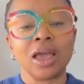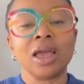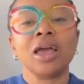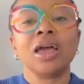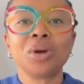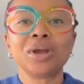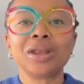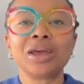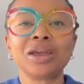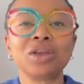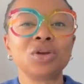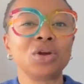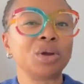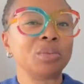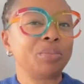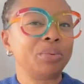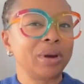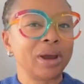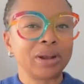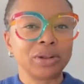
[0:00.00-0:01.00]
Whether you're a
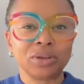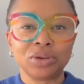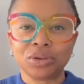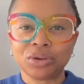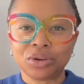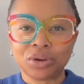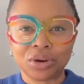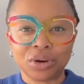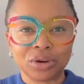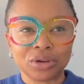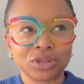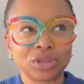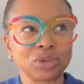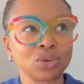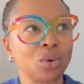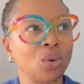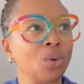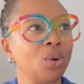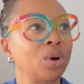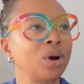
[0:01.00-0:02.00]
brand new nurse
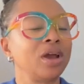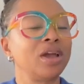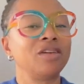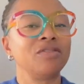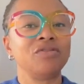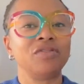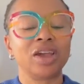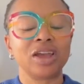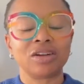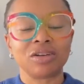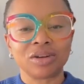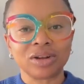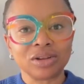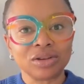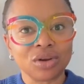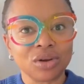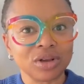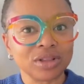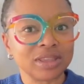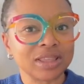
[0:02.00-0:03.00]
or a
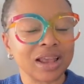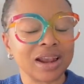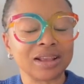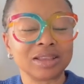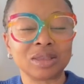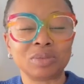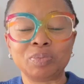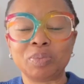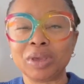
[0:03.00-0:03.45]
veteran nurse that has